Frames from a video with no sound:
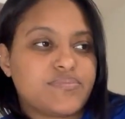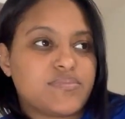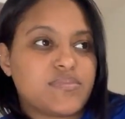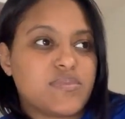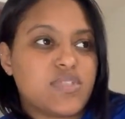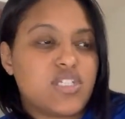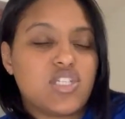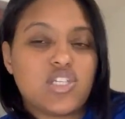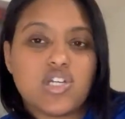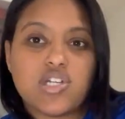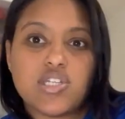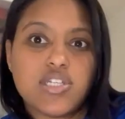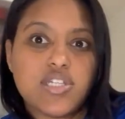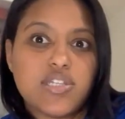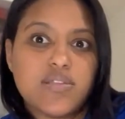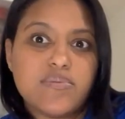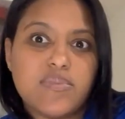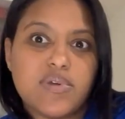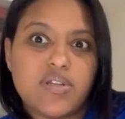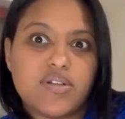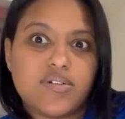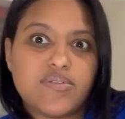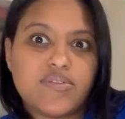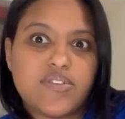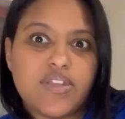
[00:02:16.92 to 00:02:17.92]
It's also the
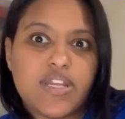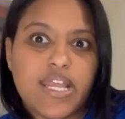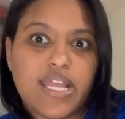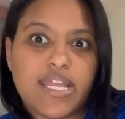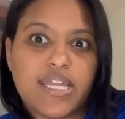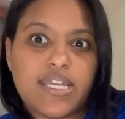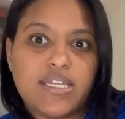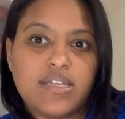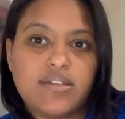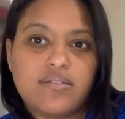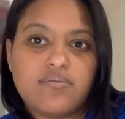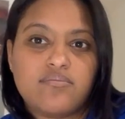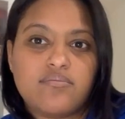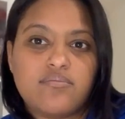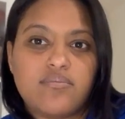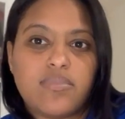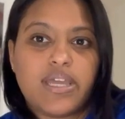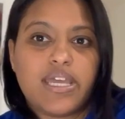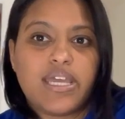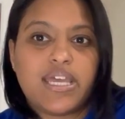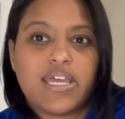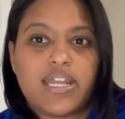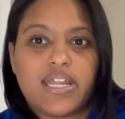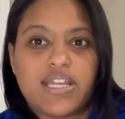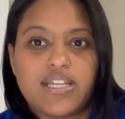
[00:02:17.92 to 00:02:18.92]
middle of the night
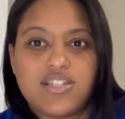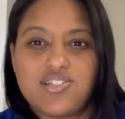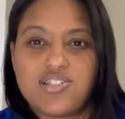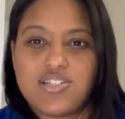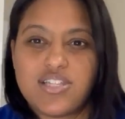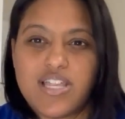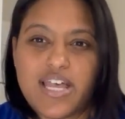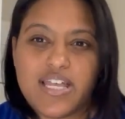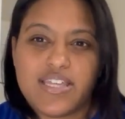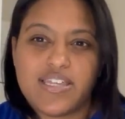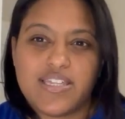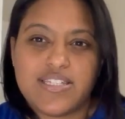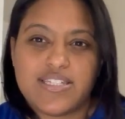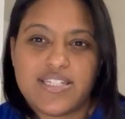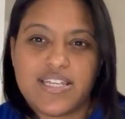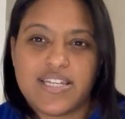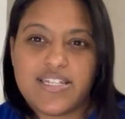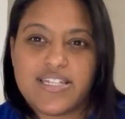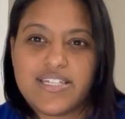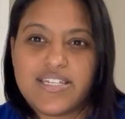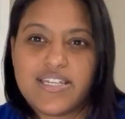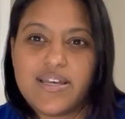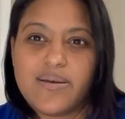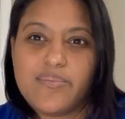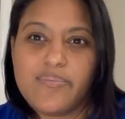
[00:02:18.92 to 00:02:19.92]
and I just had this
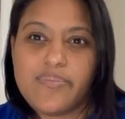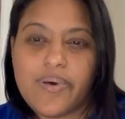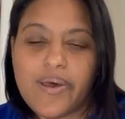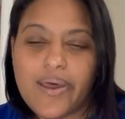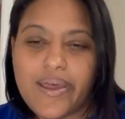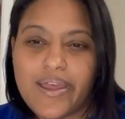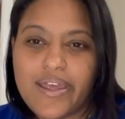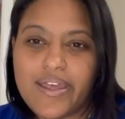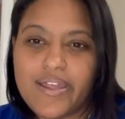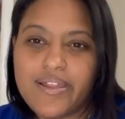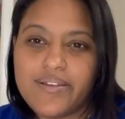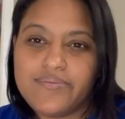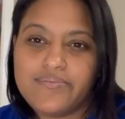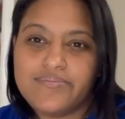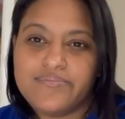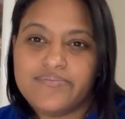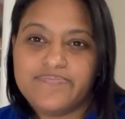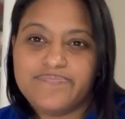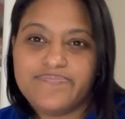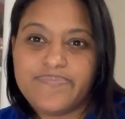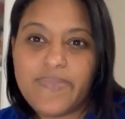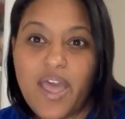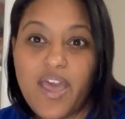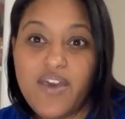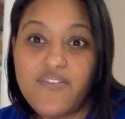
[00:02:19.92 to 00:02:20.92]
idea, but
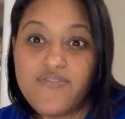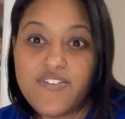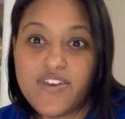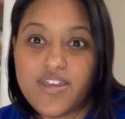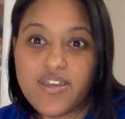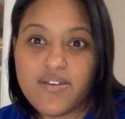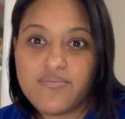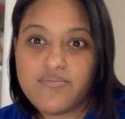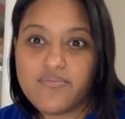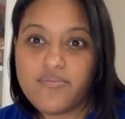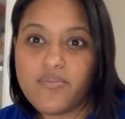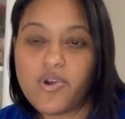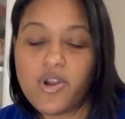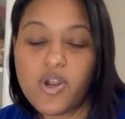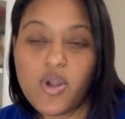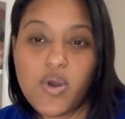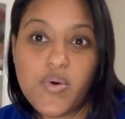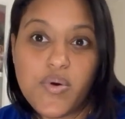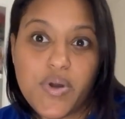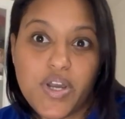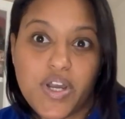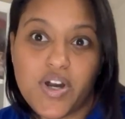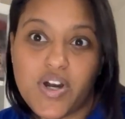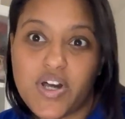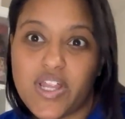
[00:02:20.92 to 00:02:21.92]
F it, we're
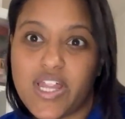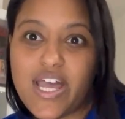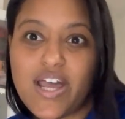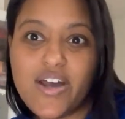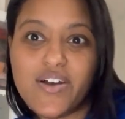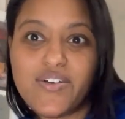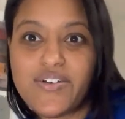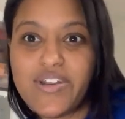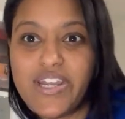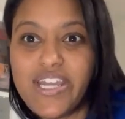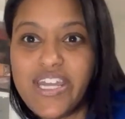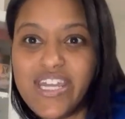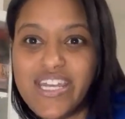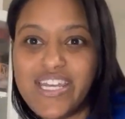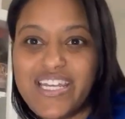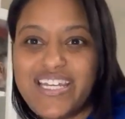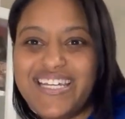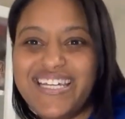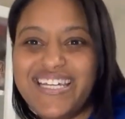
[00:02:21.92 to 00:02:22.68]
going all out, right?